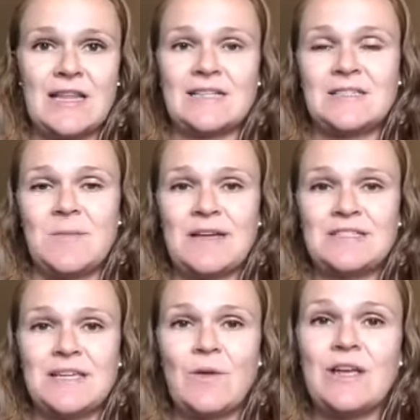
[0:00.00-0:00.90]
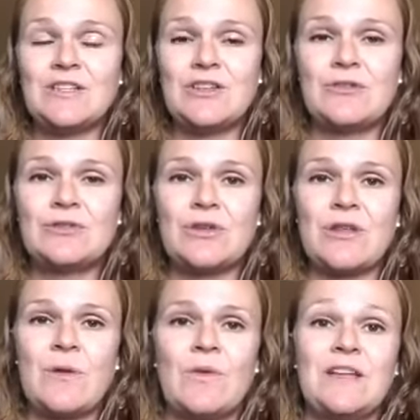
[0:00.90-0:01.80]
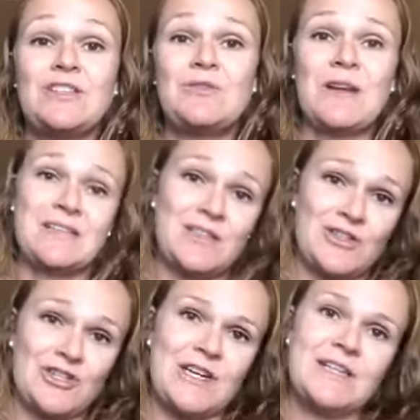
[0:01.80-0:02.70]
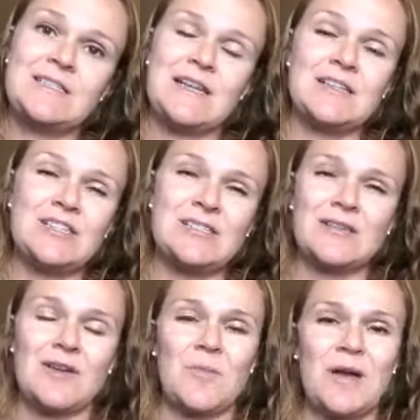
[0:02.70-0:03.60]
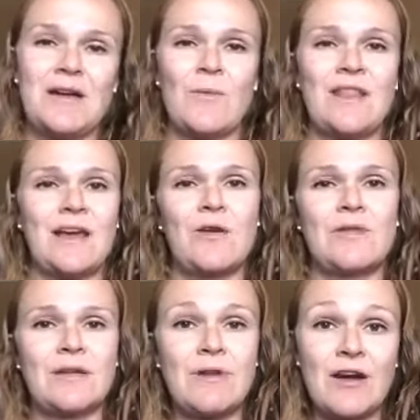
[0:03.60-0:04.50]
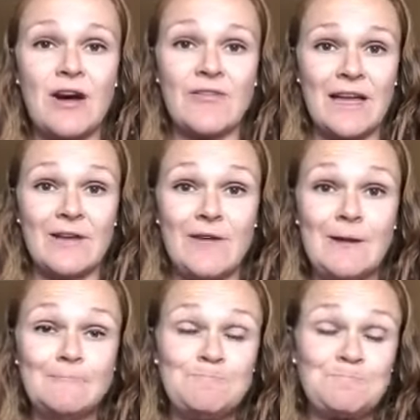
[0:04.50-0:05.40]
that's the best thing we can do, so that when they do get to the treats, then it's just a little bit and away they go and they run off again, right?